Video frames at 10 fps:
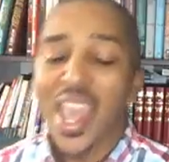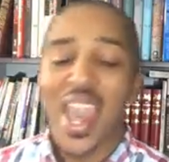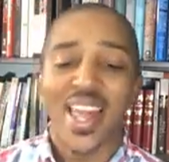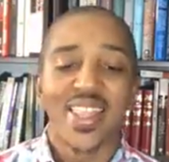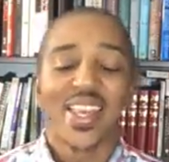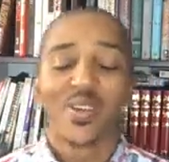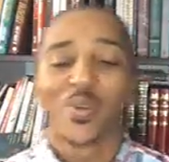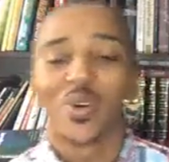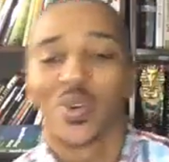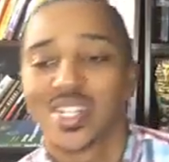And then
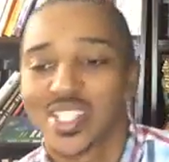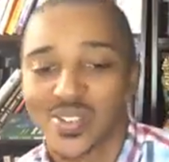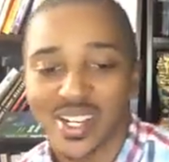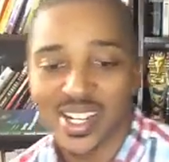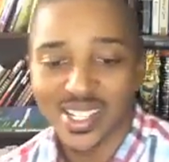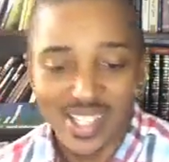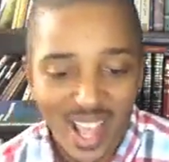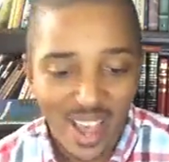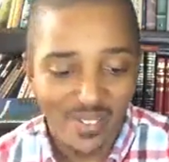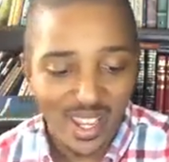we're going to uh,
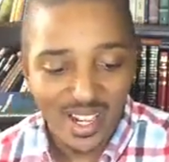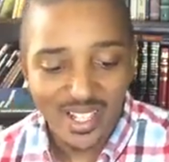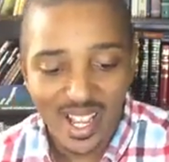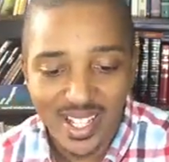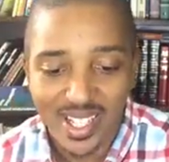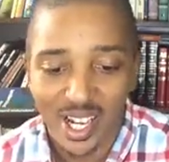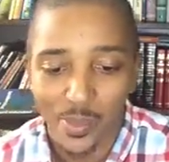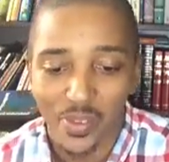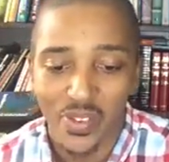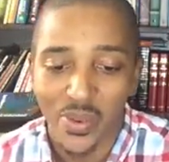dive in as I set up
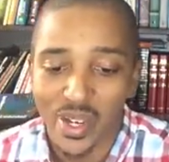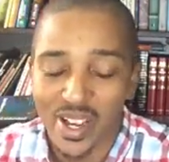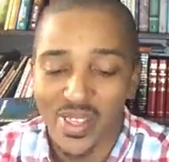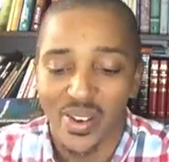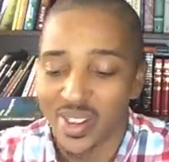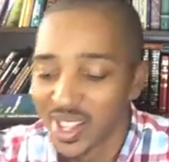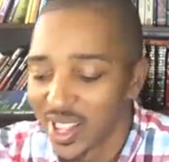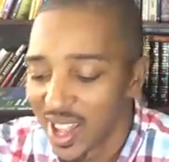a few other